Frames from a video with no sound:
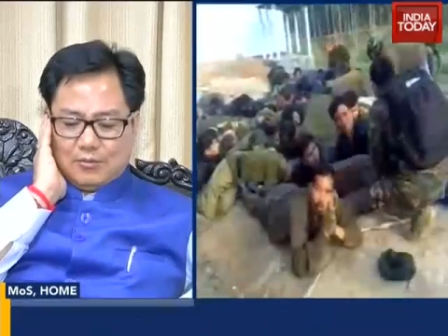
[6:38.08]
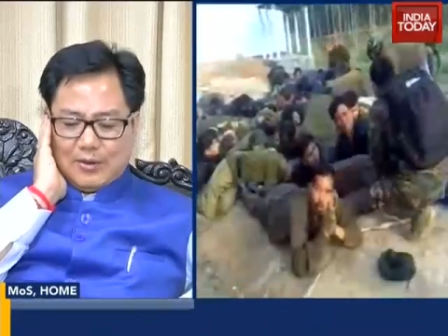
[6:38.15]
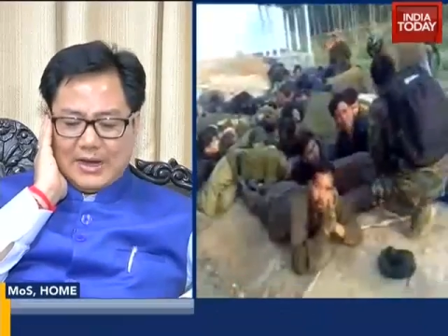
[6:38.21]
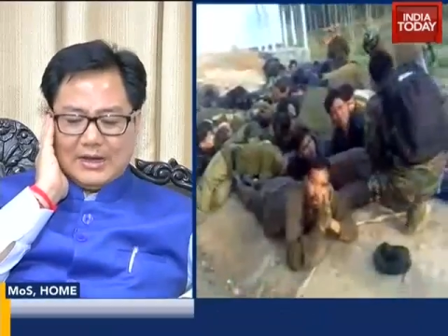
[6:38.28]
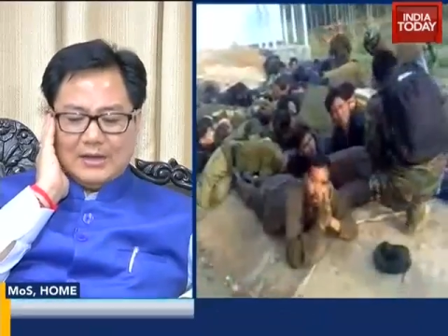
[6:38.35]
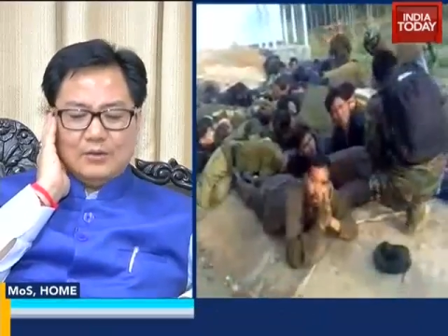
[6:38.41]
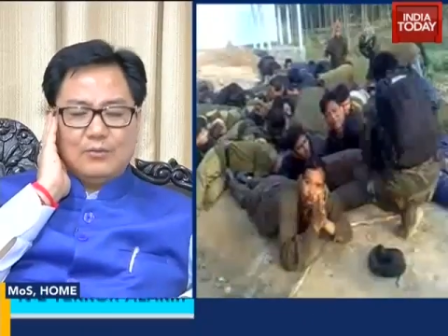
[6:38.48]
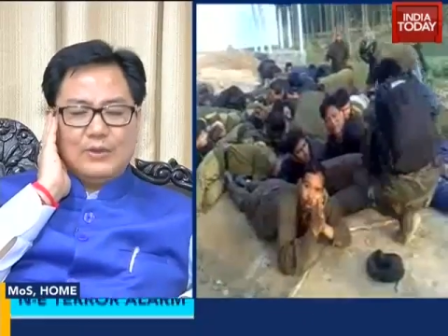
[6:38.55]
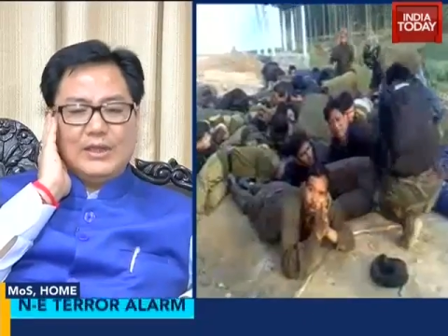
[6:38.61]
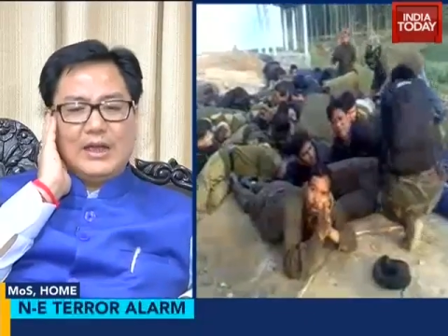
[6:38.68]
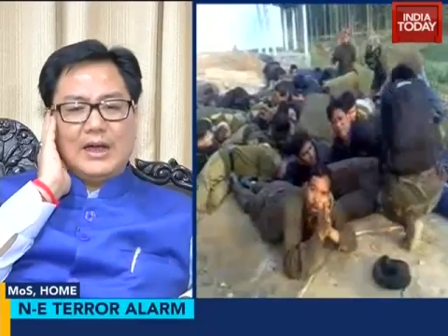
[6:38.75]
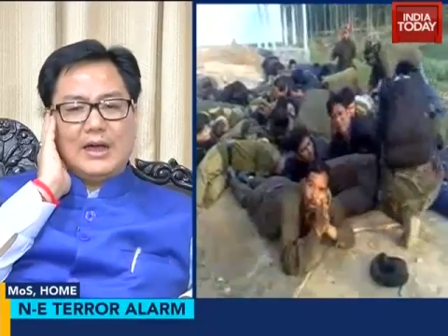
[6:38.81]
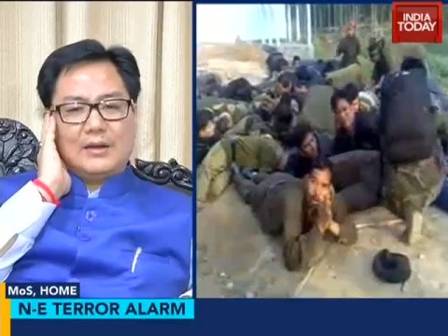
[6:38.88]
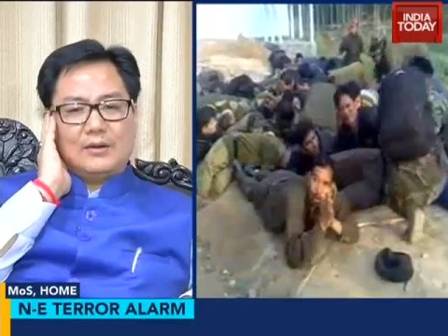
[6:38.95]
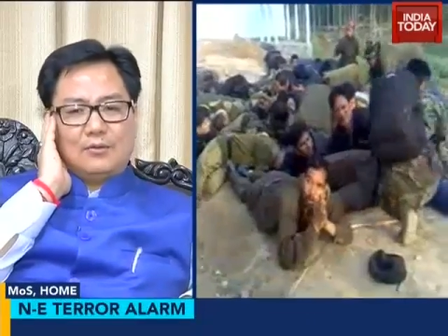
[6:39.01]
while we
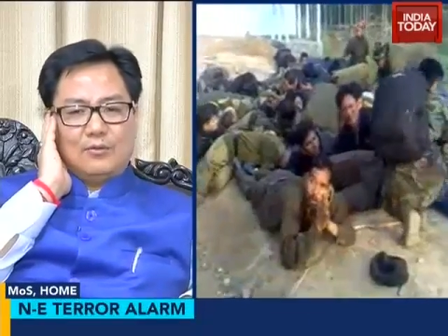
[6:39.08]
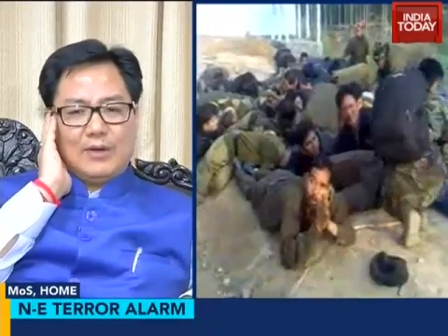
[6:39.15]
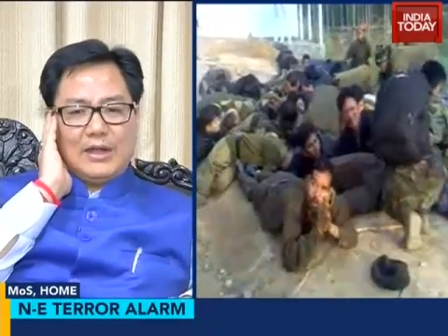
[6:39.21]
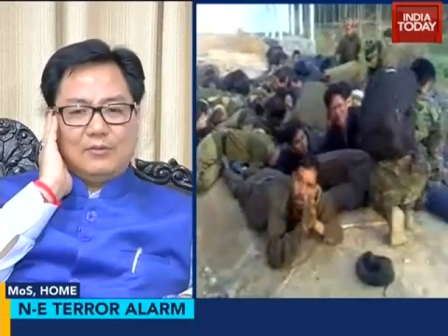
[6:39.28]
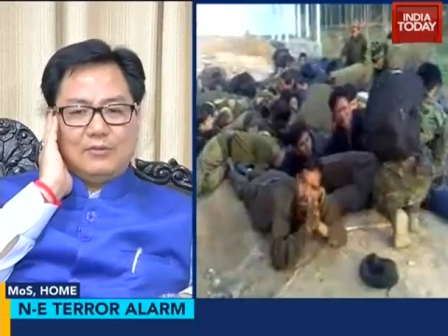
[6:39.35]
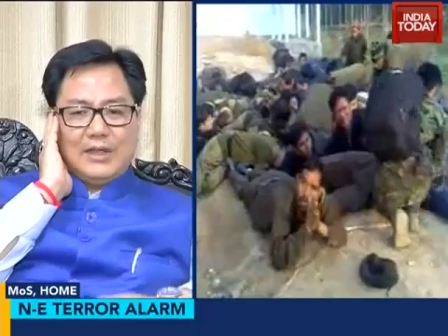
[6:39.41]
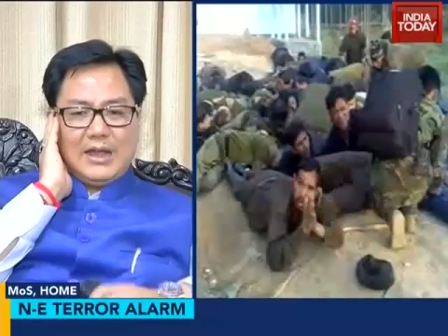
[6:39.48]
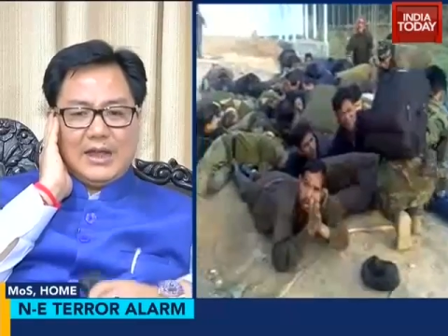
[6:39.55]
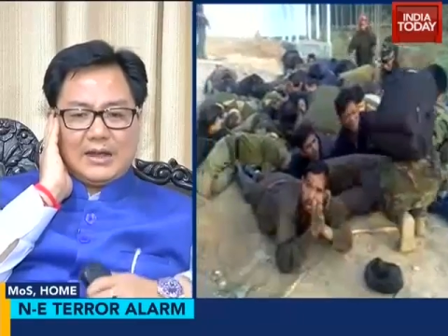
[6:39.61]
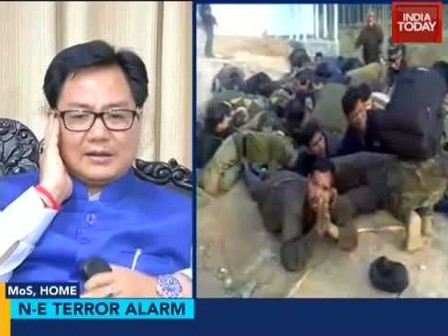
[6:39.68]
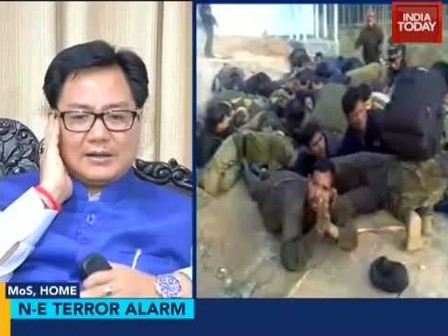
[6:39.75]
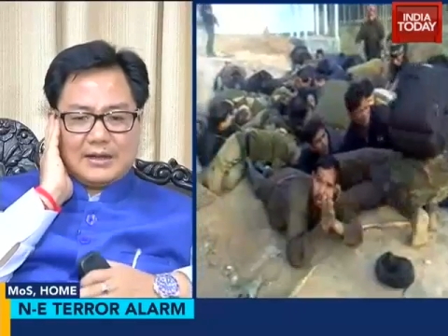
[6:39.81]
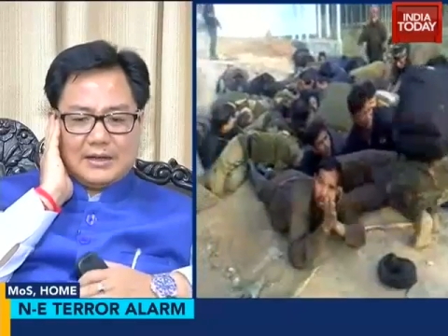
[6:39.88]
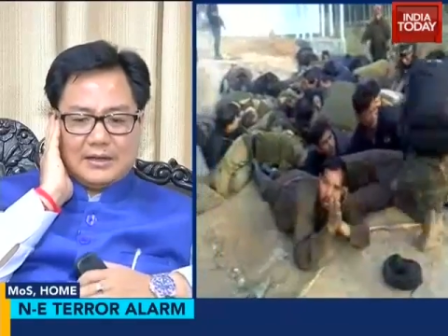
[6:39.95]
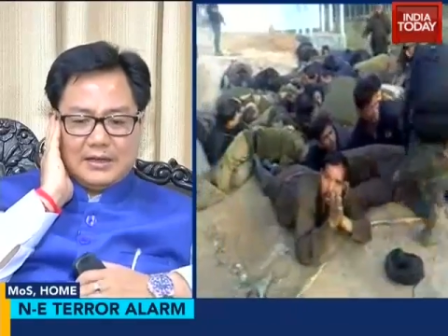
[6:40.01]
are
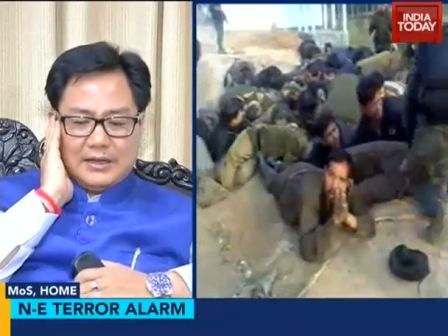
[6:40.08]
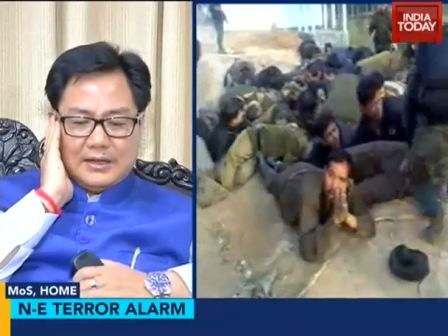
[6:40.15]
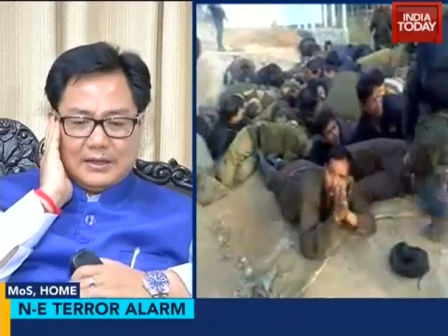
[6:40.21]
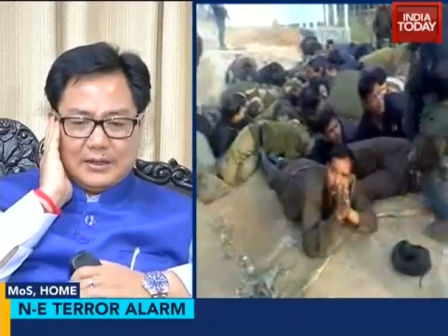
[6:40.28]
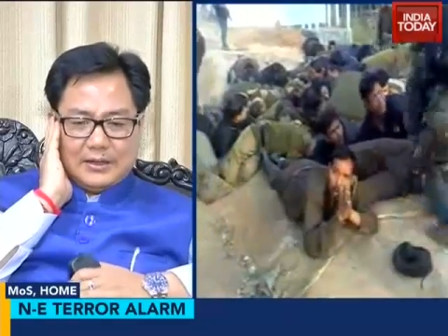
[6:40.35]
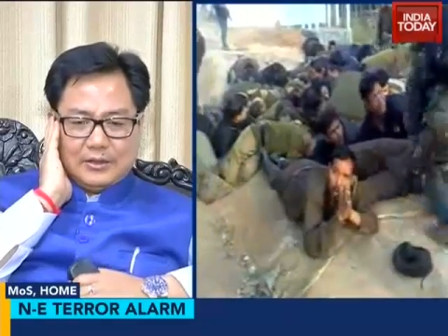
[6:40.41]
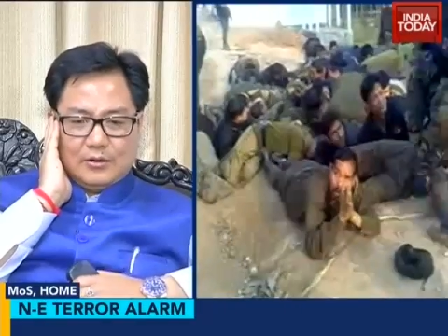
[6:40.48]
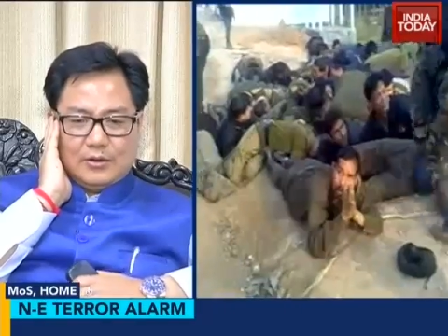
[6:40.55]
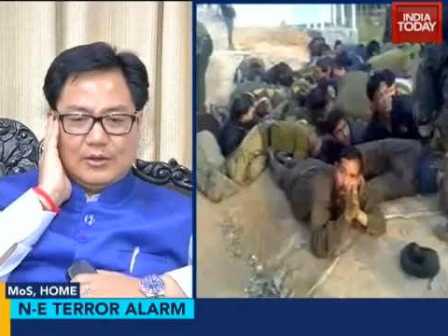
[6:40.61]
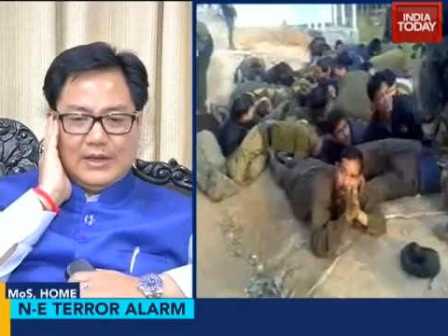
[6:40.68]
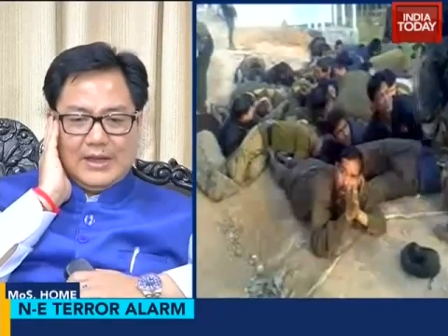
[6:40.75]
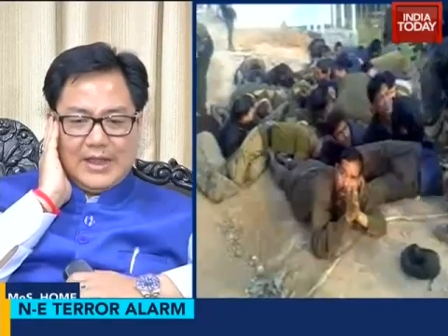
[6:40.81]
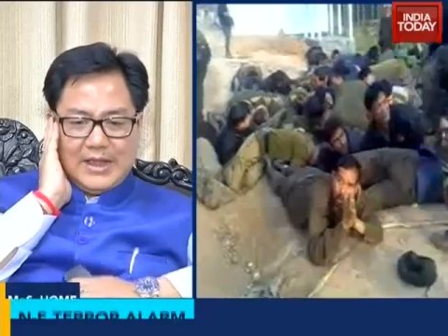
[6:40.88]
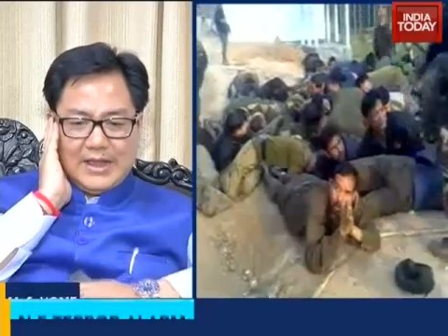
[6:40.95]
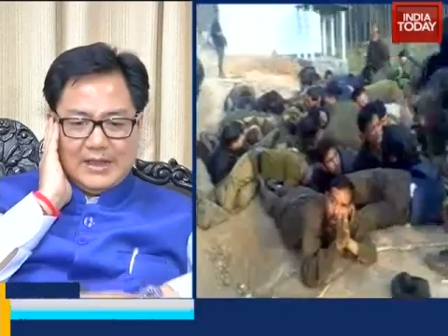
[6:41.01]

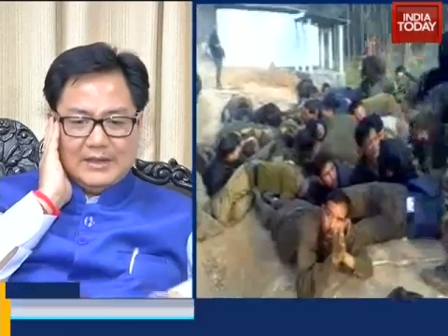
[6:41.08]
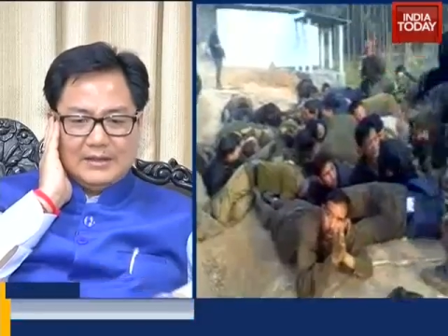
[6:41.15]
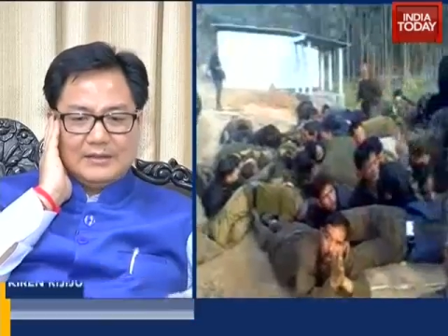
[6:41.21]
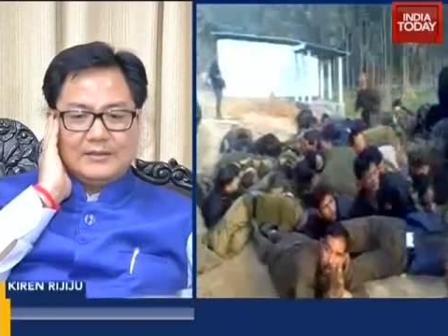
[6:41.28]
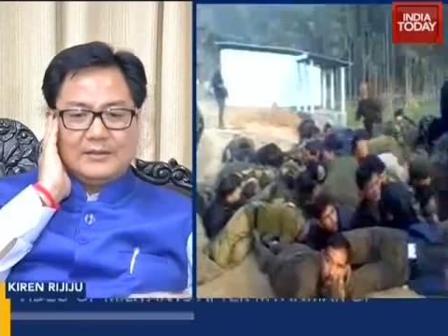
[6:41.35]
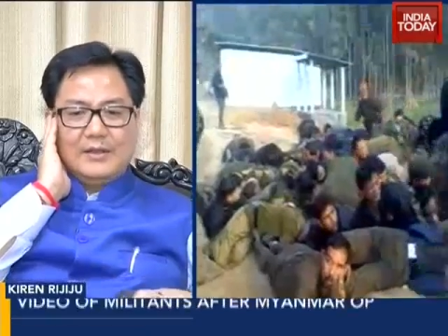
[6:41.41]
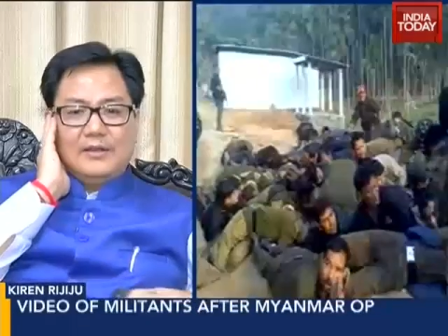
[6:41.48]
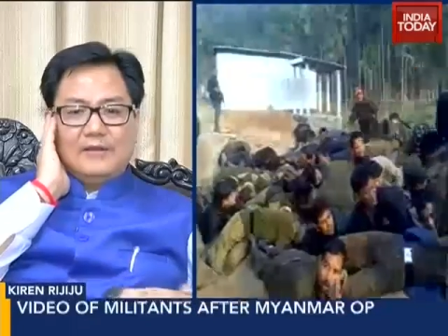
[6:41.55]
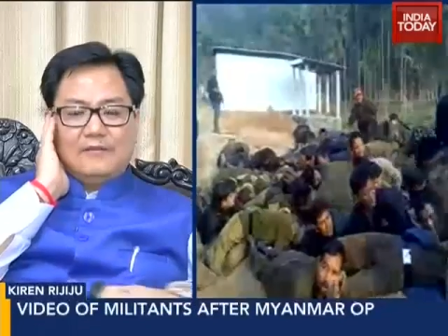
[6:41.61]
laying